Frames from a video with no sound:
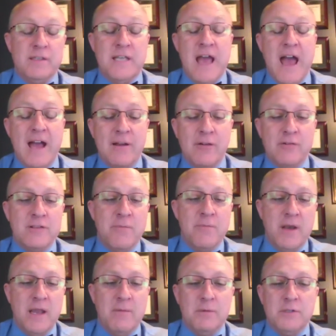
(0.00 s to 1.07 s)
attackers have
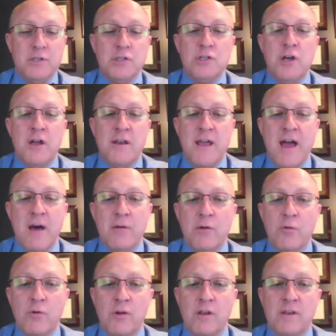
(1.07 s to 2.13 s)
been able to shut down
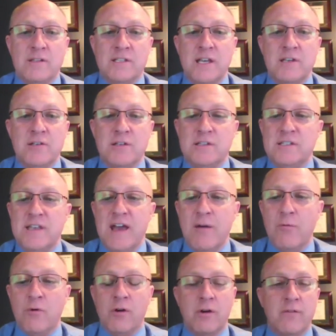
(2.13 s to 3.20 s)
an organization's
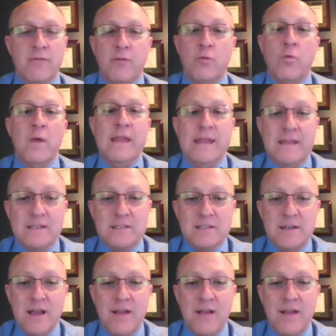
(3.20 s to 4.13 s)
network for weeks